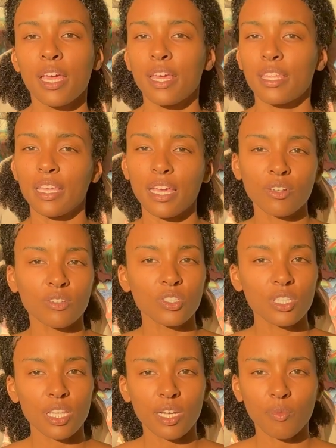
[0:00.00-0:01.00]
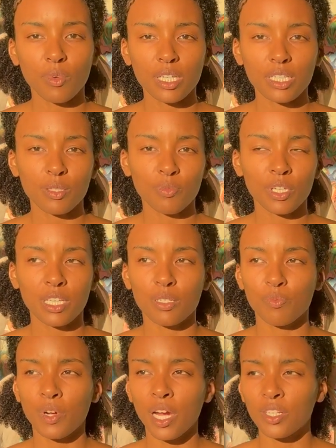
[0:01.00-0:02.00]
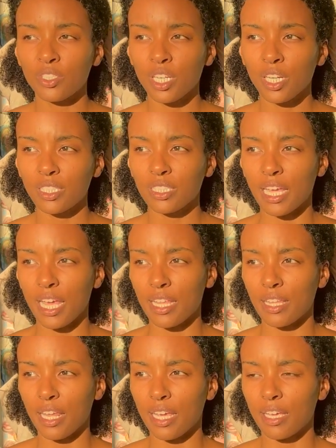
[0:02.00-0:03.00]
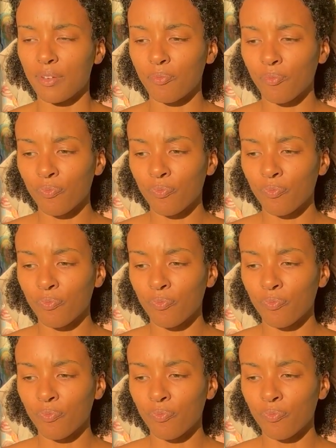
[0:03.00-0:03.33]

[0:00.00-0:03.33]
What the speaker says: the energy that I'm wanting to bring into projects, and like